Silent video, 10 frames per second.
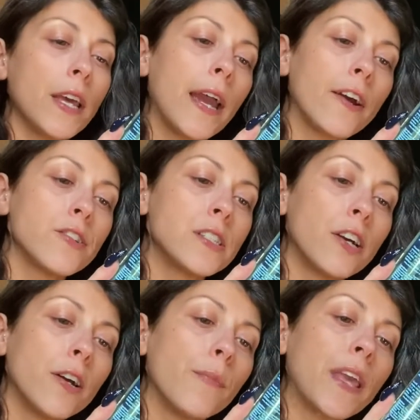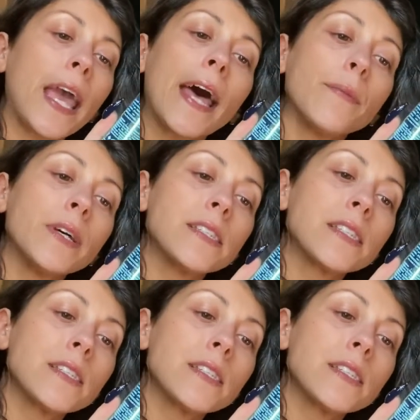Hair serum, the cannabis